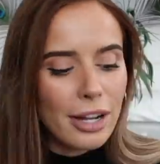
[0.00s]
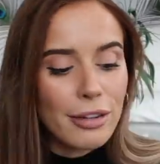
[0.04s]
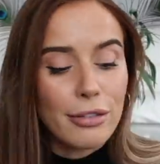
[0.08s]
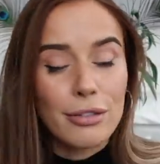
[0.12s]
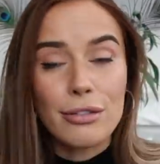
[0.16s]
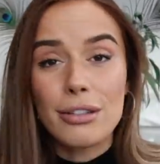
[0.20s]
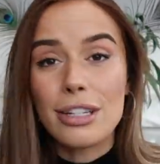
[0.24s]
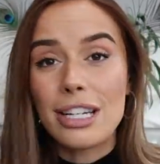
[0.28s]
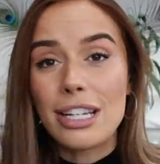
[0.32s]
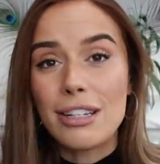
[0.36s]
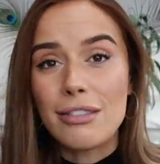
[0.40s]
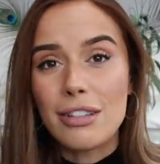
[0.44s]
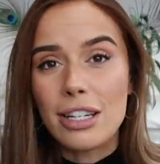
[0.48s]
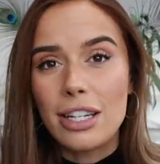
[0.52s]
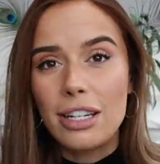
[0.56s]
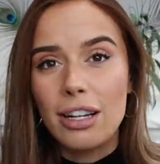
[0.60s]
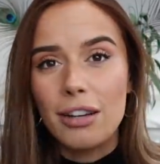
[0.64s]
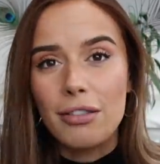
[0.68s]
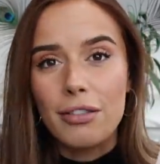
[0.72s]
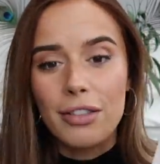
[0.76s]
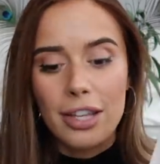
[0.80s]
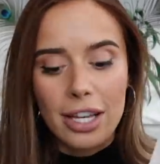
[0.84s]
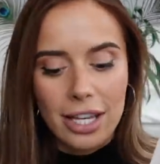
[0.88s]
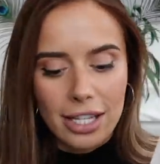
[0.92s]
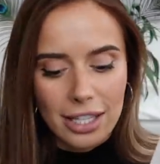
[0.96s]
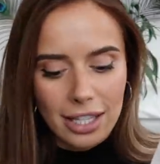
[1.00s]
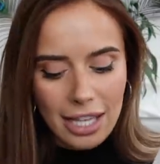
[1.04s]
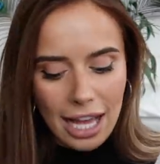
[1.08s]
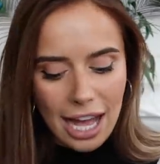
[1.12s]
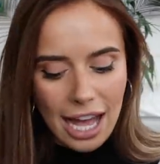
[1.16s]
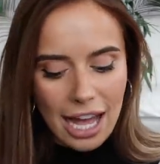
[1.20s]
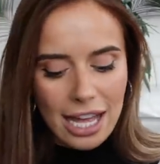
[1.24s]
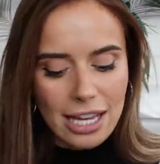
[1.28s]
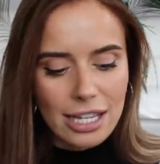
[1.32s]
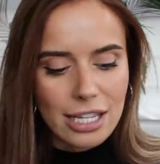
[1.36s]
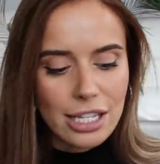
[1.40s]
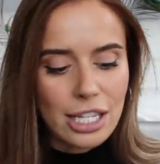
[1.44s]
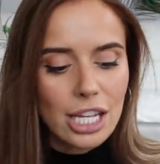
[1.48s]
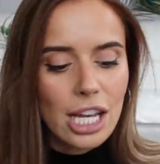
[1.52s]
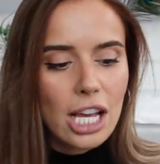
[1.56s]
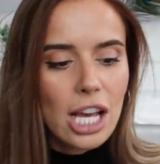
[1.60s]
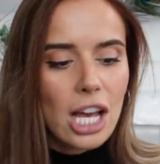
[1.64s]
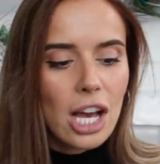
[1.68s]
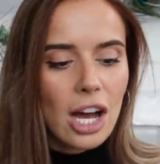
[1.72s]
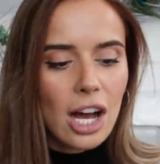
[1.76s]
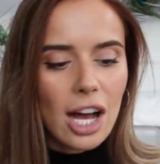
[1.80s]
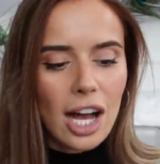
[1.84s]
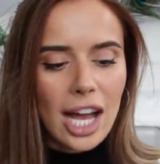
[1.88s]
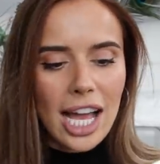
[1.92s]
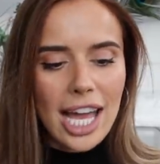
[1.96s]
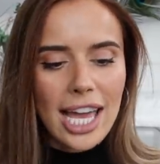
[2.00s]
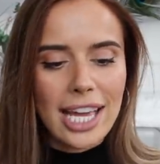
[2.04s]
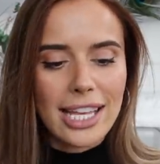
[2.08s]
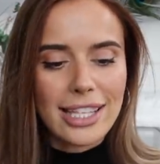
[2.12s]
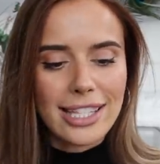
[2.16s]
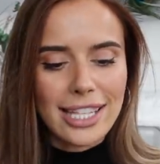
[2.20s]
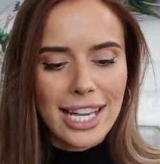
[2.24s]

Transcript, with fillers: I really, really love this. And I